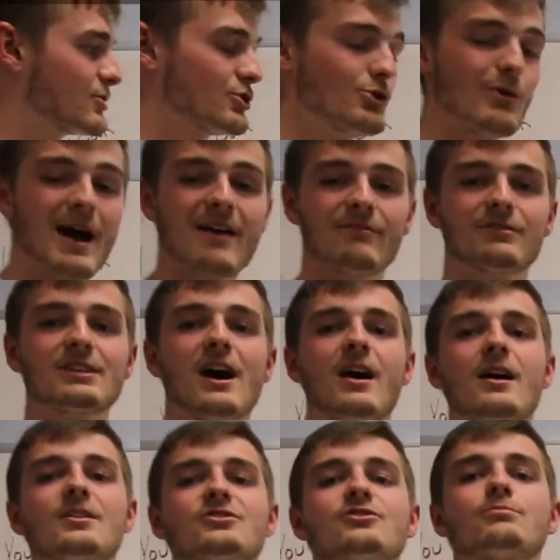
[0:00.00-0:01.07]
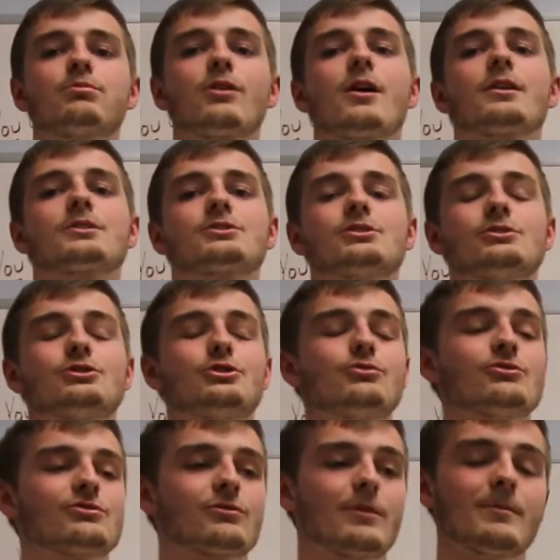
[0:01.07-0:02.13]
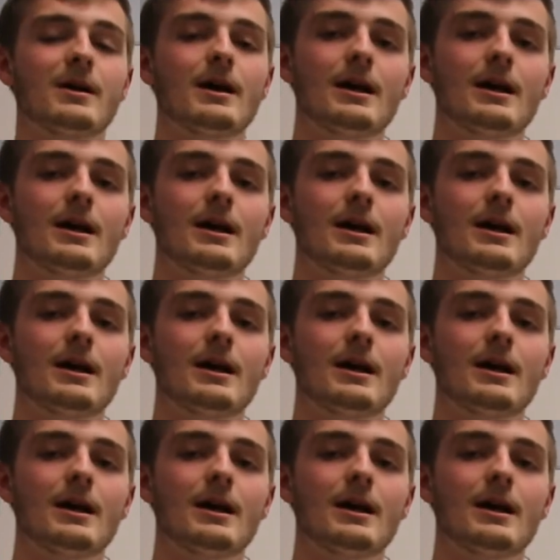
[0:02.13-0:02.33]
you have tons of products to choose from.